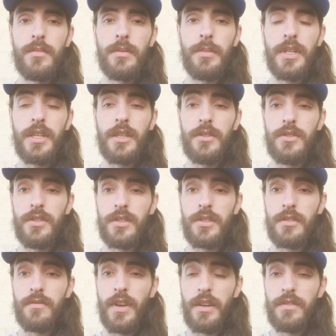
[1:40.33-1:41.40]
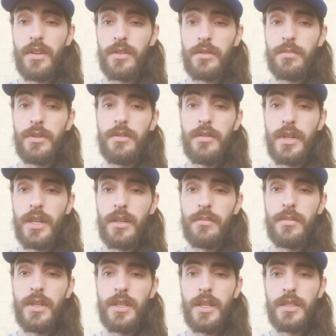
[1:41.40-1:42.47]
because it's a $5
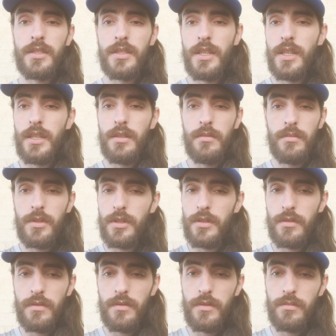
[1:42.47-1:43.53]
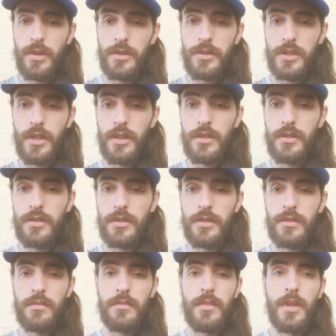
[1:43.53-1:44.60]
program, and let's say your postcards are